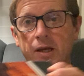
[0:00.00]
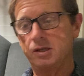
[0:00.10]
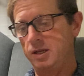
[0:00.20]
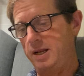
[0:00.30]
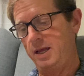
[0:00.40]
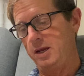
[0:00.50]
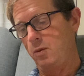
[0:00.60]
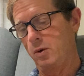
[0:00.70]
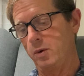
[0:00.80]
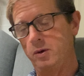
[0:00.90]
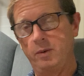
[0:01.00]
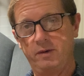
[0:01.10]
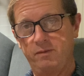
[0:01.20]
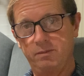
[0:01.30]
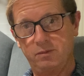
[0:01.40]
Today uh, we're going to read
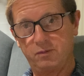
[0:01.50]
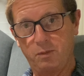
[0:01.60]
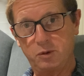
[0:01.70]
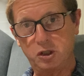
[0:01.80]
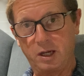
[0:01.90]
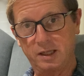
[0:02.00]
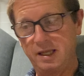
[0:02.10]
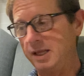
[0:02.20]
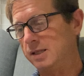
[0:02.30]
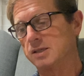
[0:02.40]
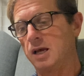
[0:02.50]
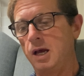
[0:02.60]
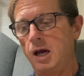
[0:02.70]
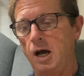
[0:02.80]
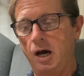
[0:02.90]
from John Keats
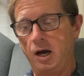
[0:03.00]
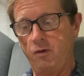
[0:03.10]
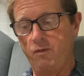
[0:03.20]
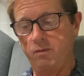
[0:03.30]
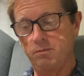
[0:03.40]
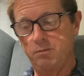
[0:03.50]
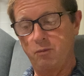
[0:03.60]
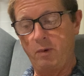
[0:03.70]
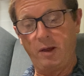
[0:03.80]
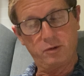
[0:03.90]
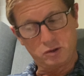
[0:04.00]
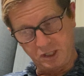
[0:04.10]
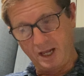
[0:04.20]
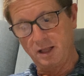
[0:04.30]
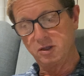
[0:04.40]
a rather
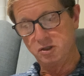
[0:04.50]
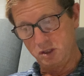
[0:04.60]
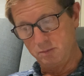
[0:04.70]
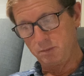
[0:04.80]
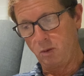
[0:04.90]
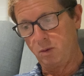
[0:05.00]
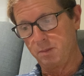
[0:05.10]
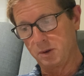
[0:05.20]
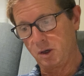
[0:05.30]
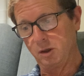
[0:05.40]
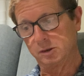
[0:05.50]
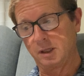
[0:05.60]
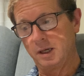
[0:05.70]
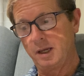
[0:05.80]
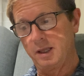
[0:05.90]
challenging poem called
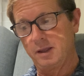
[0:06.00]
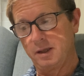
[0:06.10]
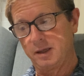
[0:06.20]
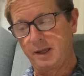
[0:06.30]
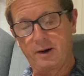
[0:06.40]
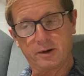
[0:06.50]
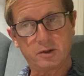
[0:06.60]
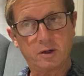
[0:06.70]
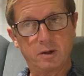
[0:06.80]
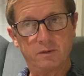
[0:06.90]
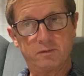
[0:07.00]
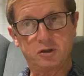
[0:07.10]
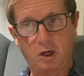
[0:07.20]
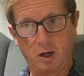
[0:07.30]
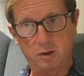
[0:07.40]
character of
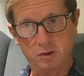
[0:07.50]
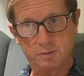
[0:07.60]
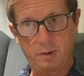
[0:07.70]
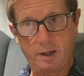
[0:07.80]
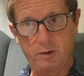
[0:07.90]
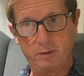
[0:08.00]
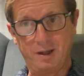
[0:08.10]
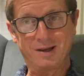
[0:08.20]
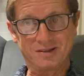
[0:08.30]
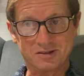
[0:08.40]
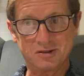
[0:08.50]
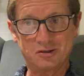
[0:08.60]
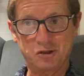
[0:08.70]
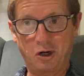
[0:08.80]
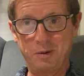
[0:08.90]
Charles Brown. Yes,
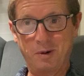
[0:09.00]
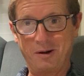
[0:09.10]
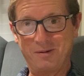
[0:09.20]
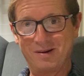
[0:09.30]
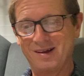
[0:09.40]
Charlie Brown.